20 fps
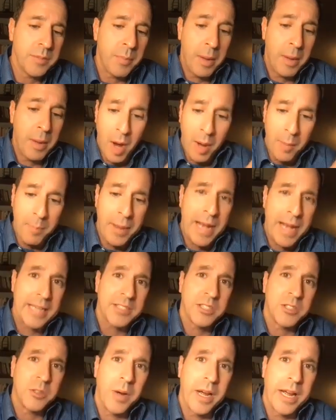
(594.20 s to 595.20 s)
my mom
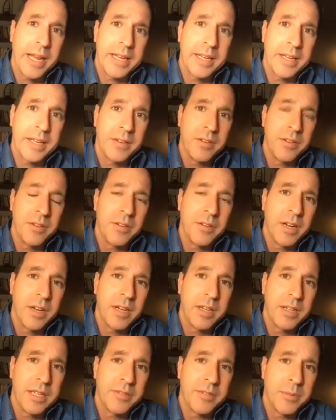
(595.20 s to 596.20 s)
passed away, and
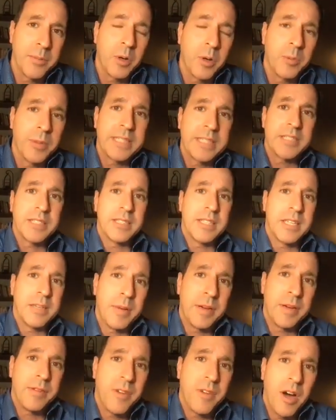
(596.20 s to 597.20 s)
even more recently,
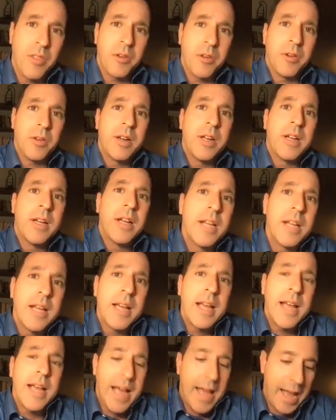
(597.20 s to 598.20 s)
my father
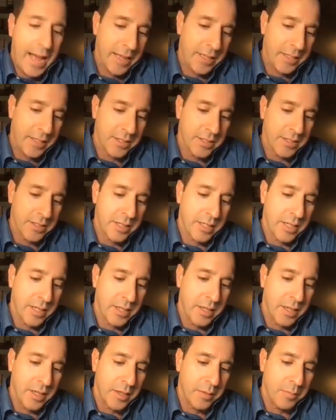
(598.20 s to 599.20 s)
has
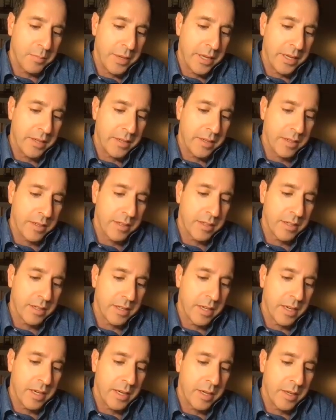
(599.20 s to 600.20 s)
been
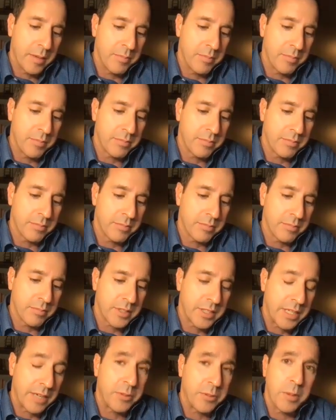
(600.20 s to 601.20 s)

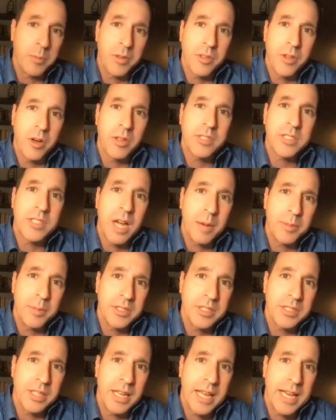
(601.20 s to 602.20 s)
suffering with
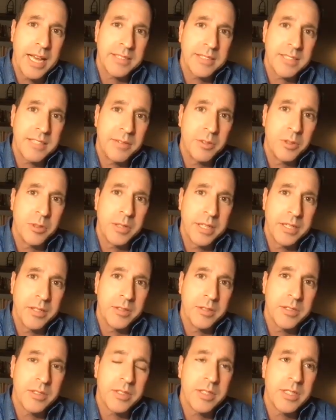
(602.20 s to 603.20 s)
Alzheimer's the last several
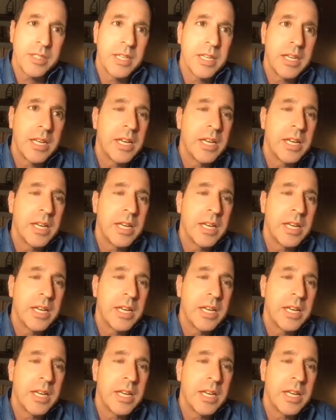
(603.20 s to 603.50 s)
years,